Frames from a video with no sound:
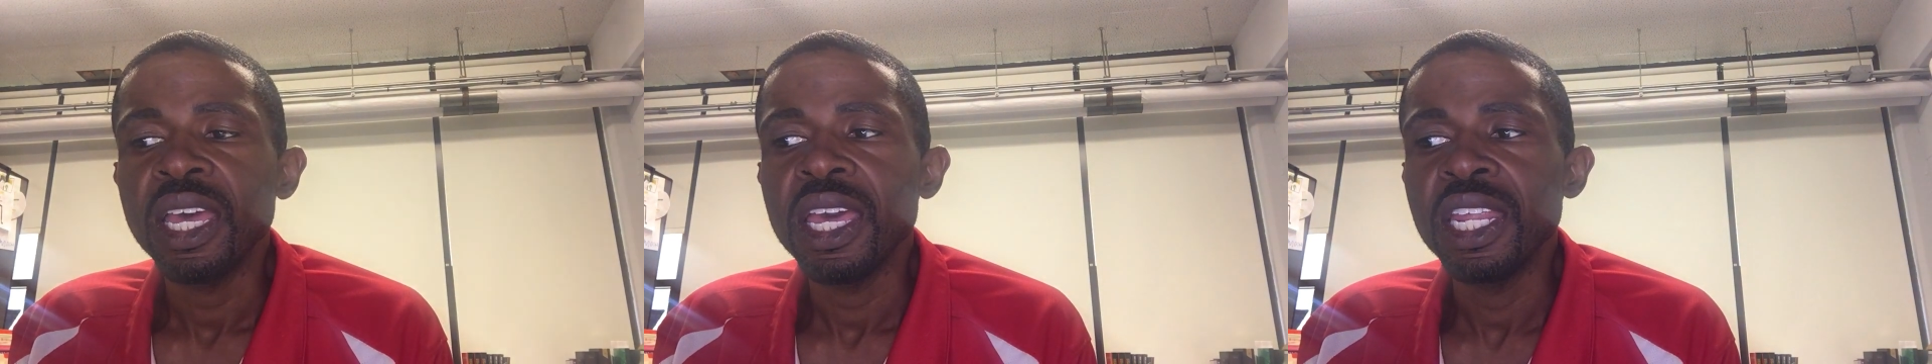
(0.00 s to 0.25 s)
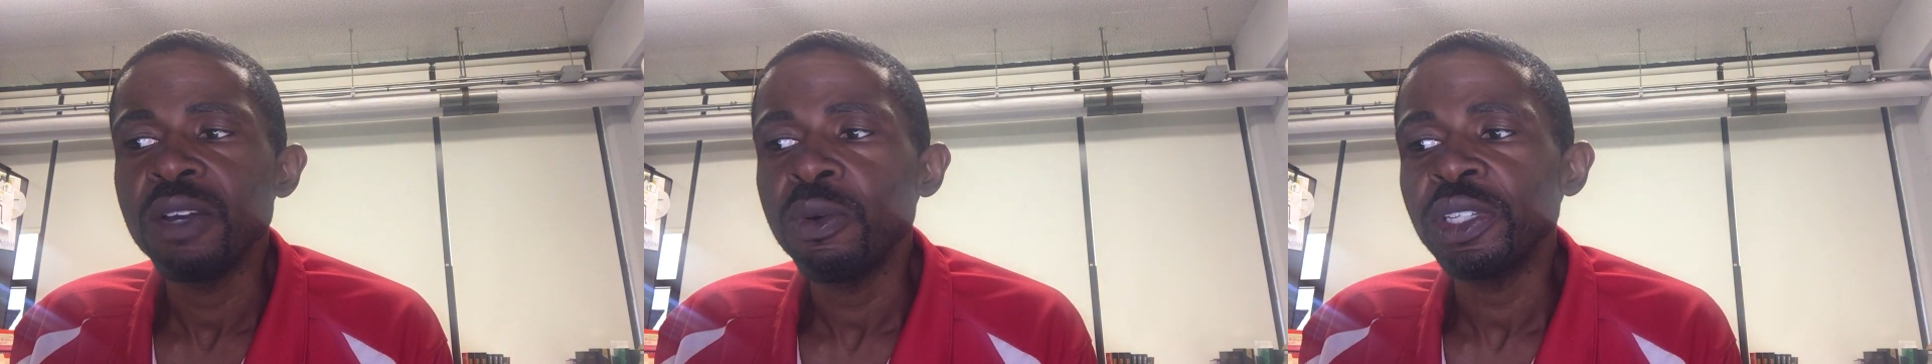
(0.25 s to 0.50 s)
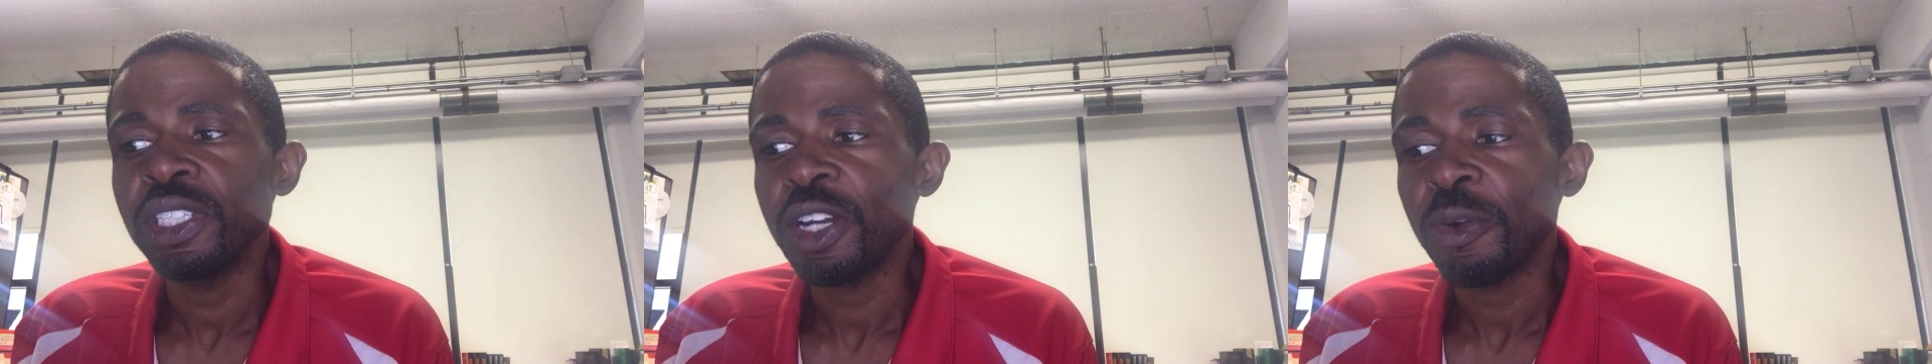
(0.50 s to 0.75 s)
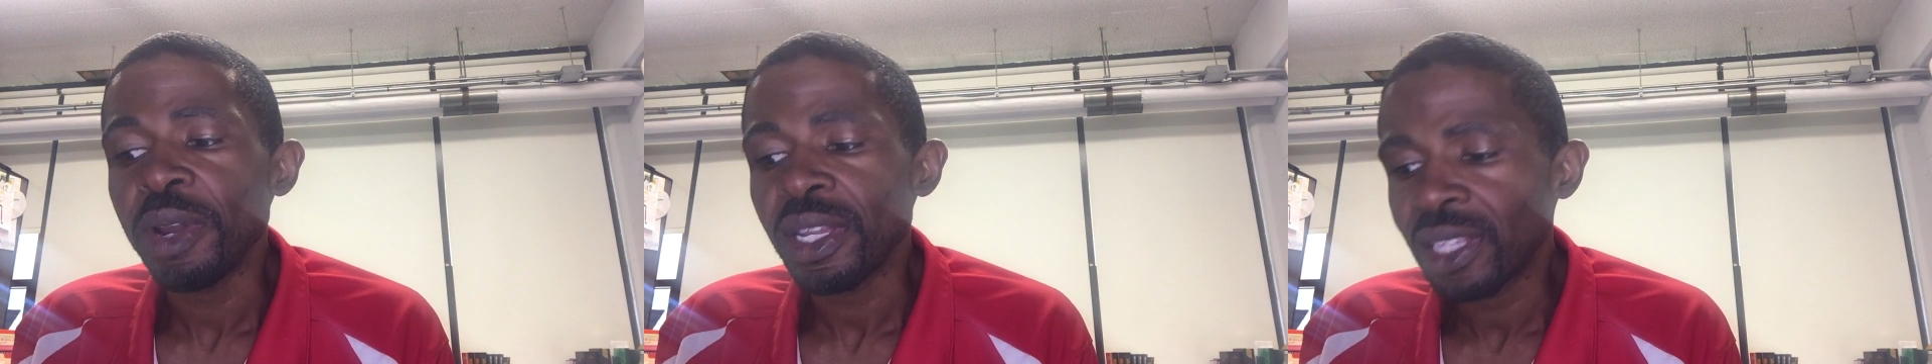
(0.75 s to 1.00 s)
And he wanted to
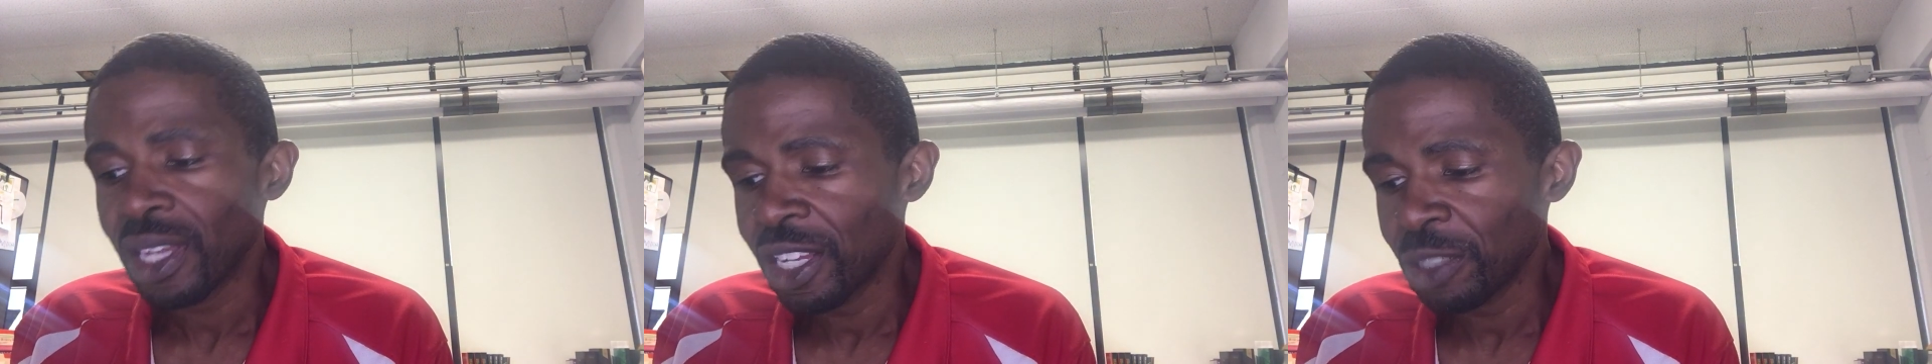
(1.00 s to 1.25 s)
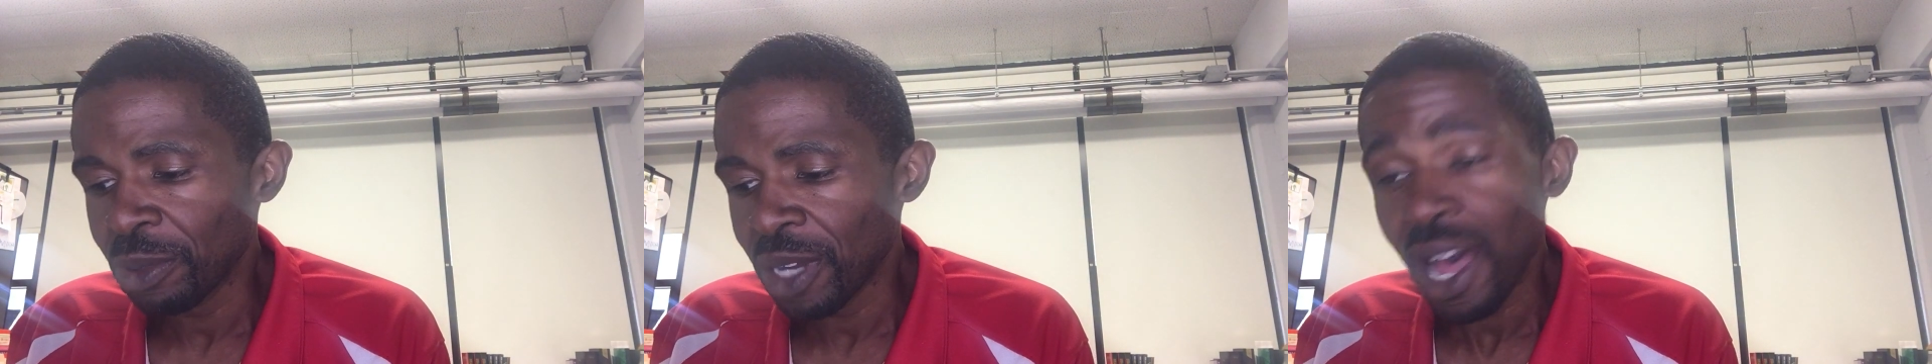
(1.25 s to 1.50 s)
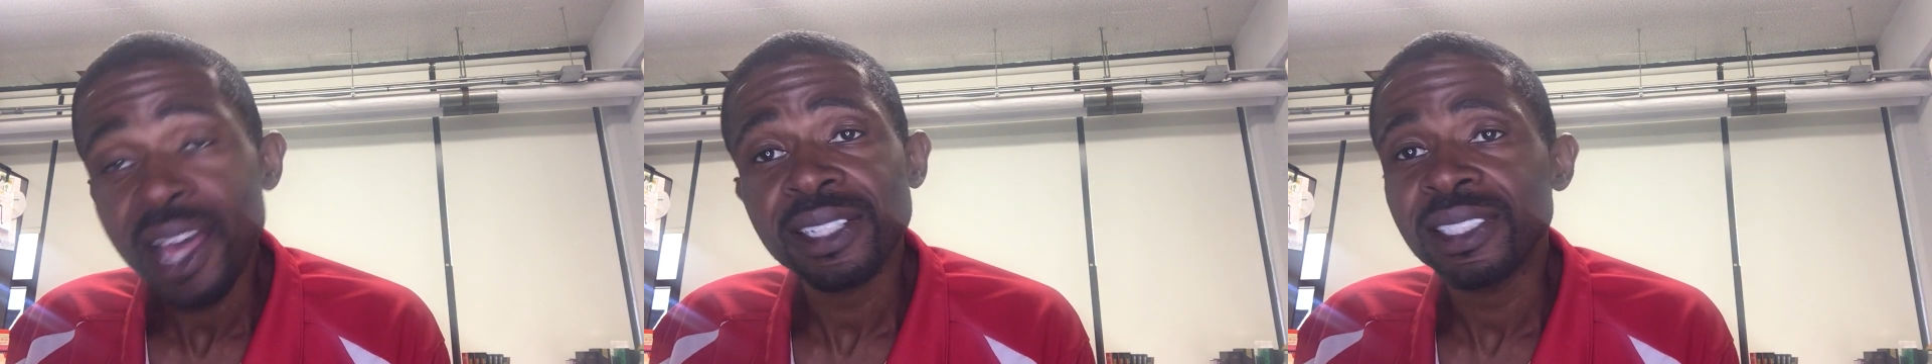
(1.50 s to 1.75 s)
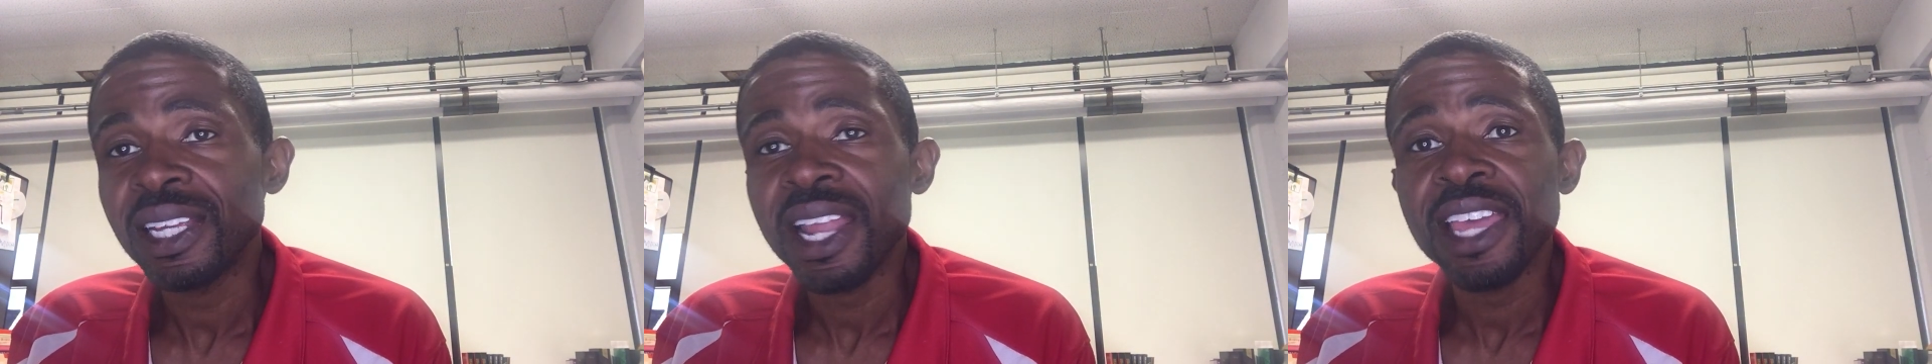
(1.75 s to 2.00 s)
correct things, but God
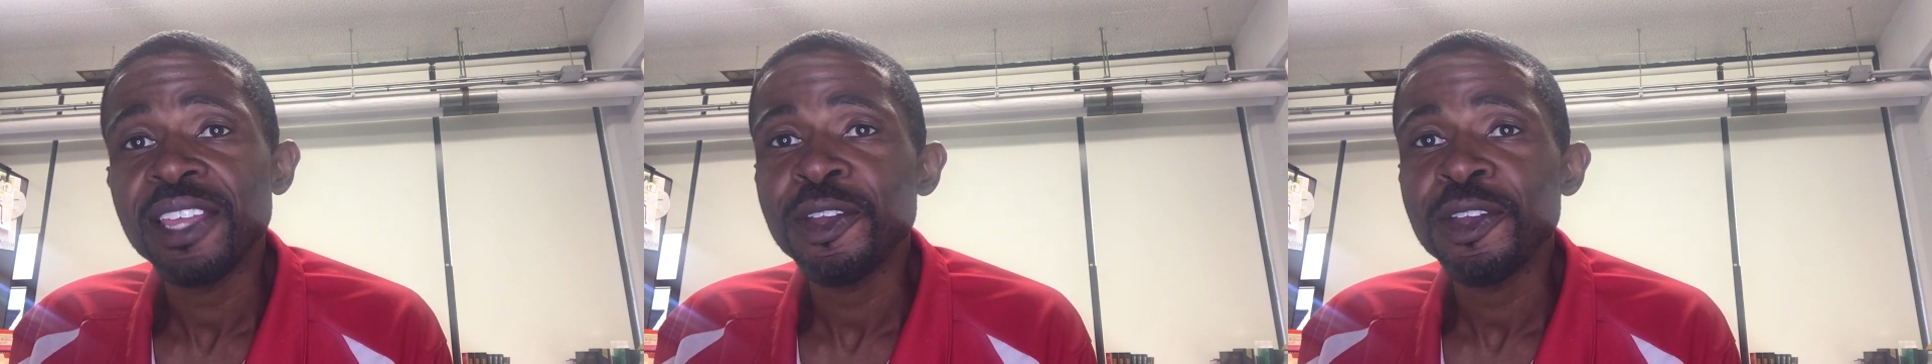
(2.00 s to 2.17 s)
said, "Hey,